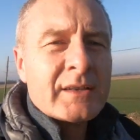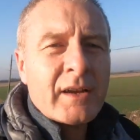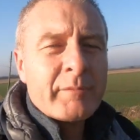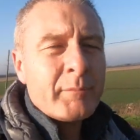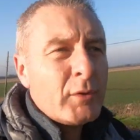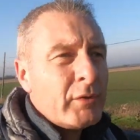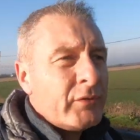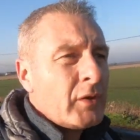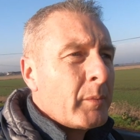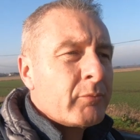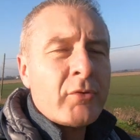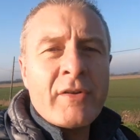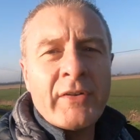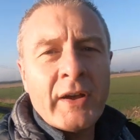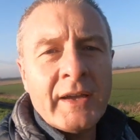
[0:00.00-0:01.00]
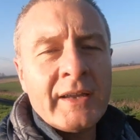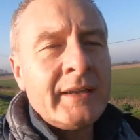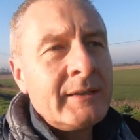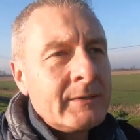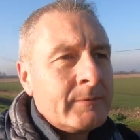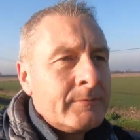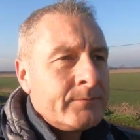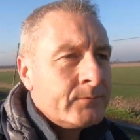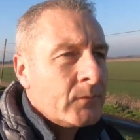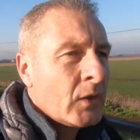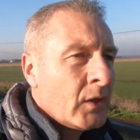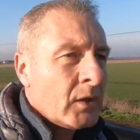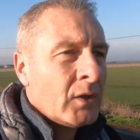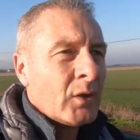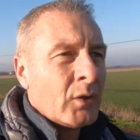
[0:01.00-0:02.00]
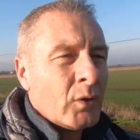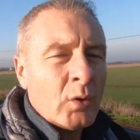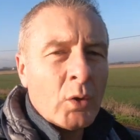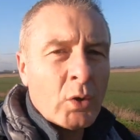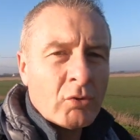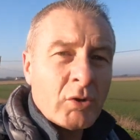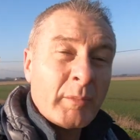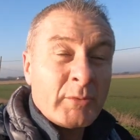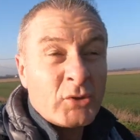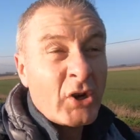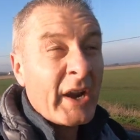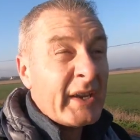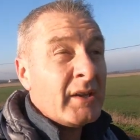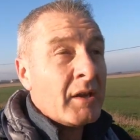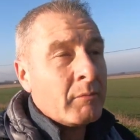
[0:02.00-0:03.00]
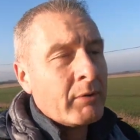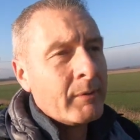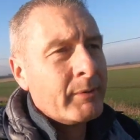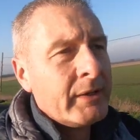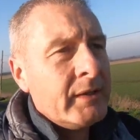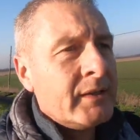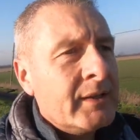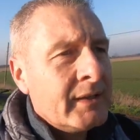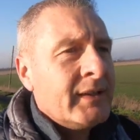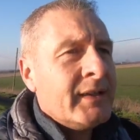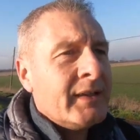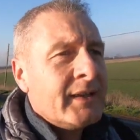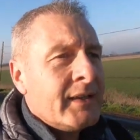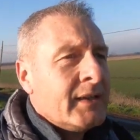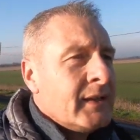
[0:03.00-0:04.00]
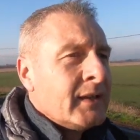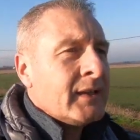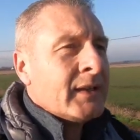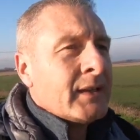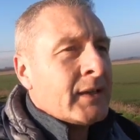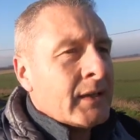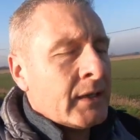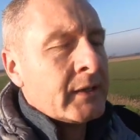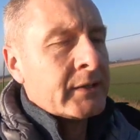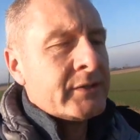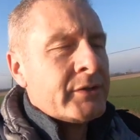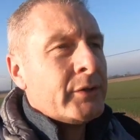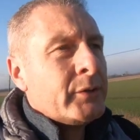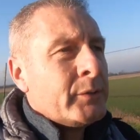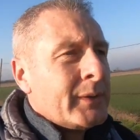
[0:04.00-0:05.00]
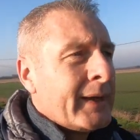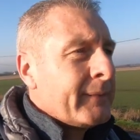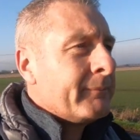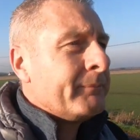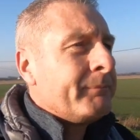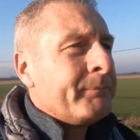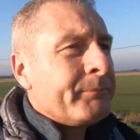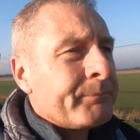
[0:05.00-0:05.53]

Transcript: So I've moved up river, or up drain probably, to